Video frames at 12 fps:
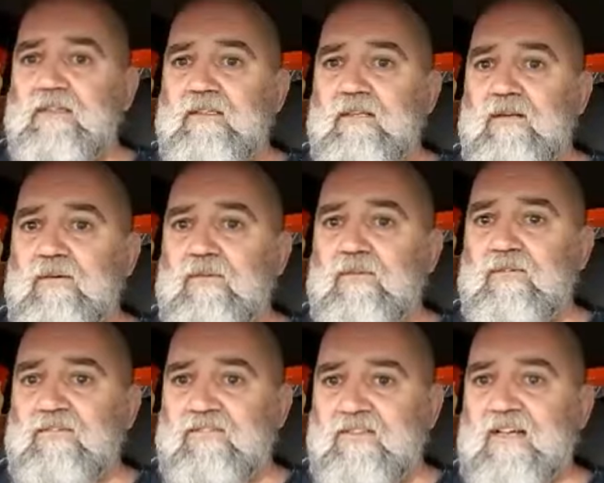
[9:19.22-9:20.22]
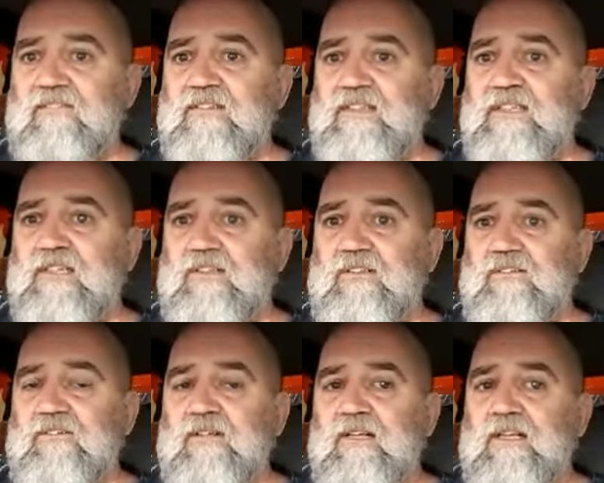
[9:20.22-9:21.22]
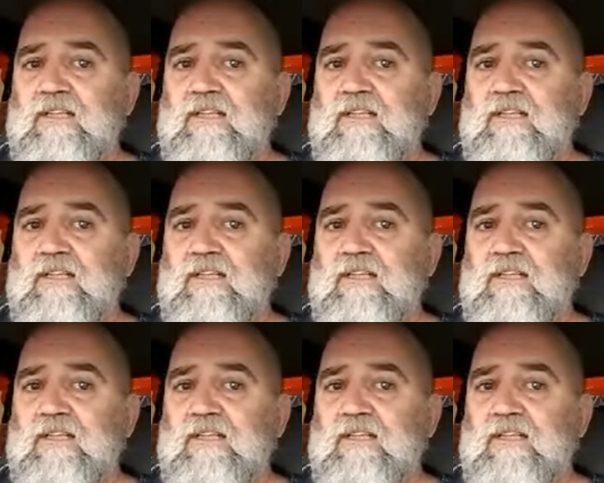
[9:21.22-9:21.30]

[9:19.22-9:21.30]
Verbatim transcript: that was seven years.